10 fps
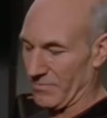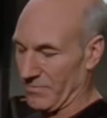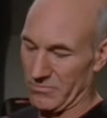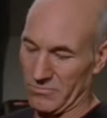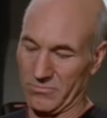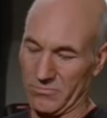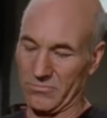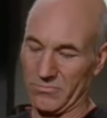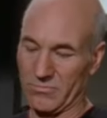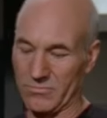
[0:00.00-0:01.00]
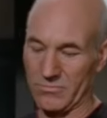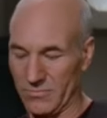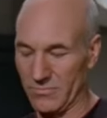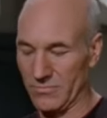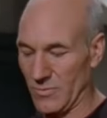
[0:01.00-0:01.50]
A gift from you, sir.
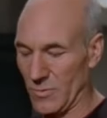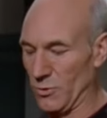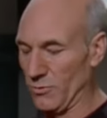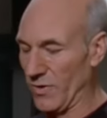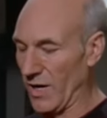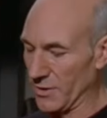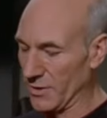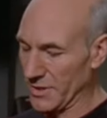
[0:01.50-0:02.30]
You value it?